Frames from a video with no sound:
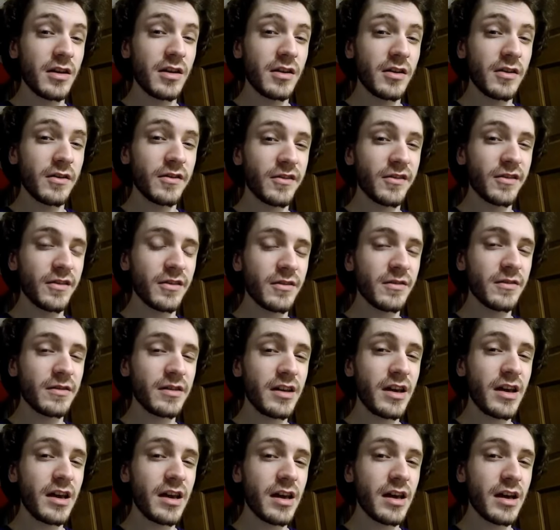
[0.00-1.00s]
So
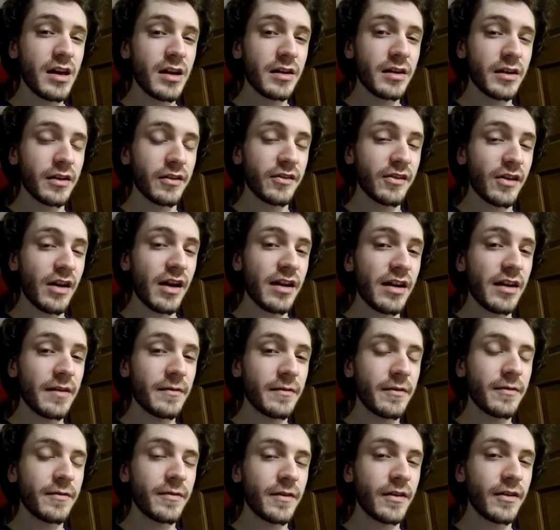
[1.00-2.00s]
yeah, because not
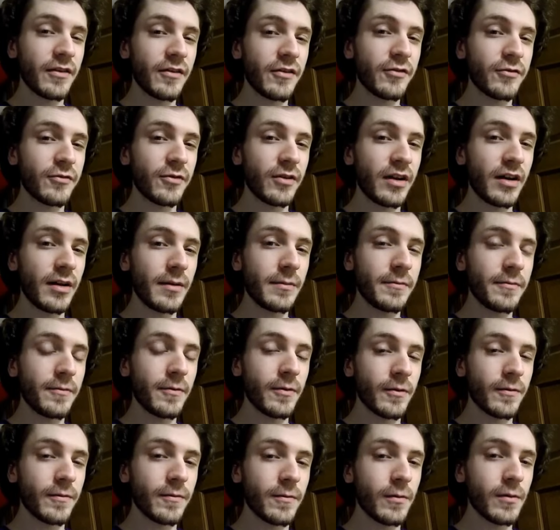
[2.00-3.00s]
everything's straight up
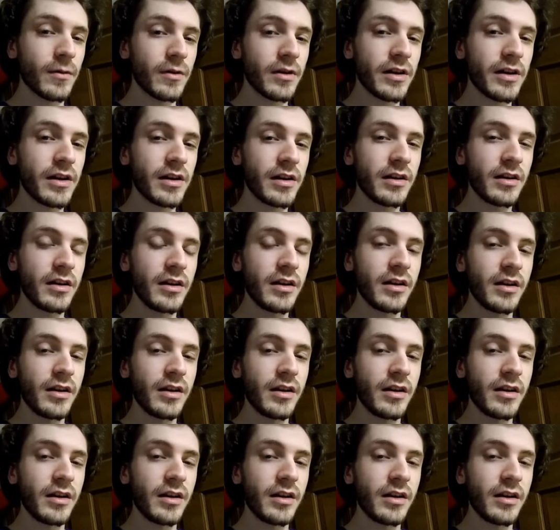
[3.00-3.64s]
440.